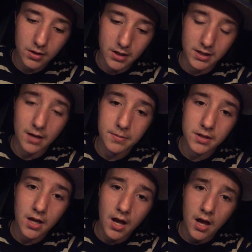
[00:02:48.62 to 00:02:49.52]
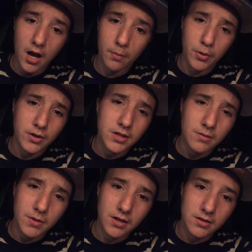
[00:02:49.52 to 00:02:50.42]
accept a
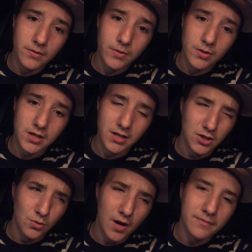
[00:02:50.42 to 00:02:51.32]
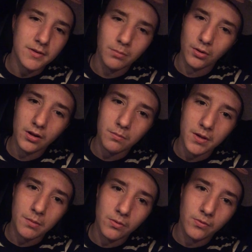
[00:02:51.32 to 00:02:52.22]
person because of those things, you have to bully
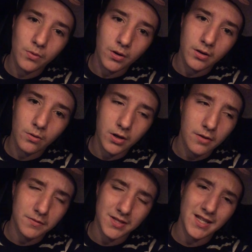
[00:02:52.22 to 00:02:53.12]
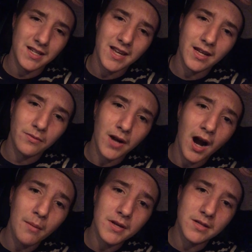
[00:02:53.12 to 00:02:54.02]
people for it, or you have to say negative
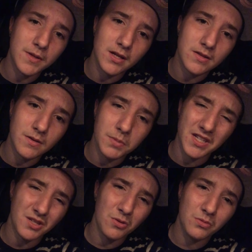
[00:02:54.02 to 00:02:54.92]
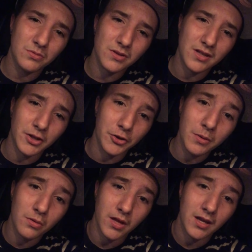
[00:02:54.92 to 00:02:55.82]
comments because of it, because you don't agree
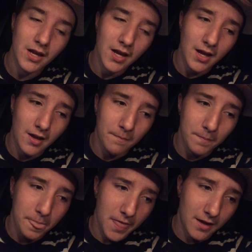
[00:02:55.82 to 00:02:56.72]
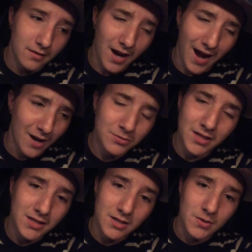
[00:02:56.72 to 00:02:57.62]
with it. And I don't
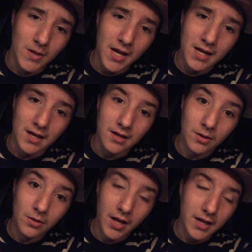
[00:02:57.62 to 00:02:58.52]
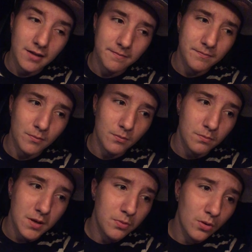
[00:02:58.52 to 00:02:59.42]
think that's okay,
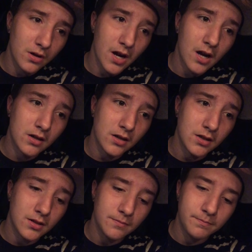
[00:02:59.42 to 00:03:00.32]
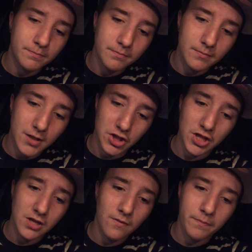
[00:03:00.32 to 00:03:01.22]
people are not gonna
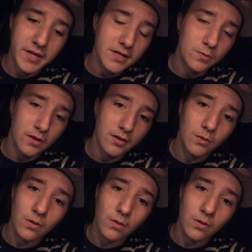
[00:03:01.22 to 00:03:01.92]
achieve peace within the